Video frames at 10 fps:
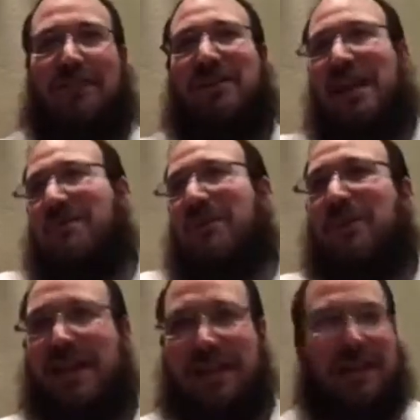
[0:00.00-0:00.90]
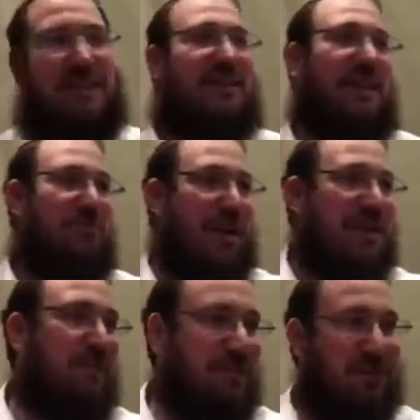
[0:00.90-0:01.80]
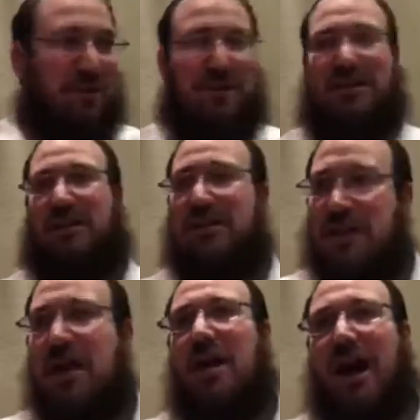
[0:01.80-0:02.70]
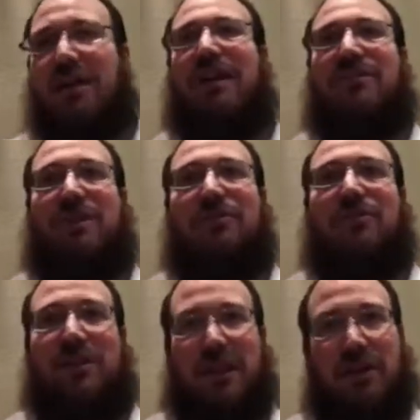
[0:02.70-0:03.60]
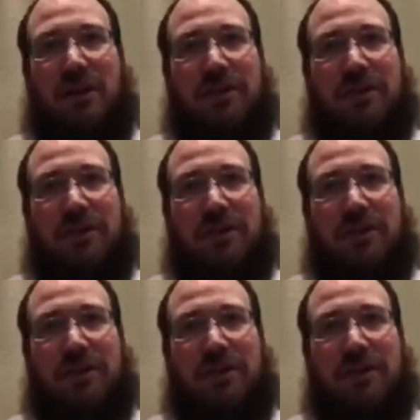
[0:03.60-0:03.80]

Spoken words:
They gave me what I need. They raised me for all these years. I love them for who they are.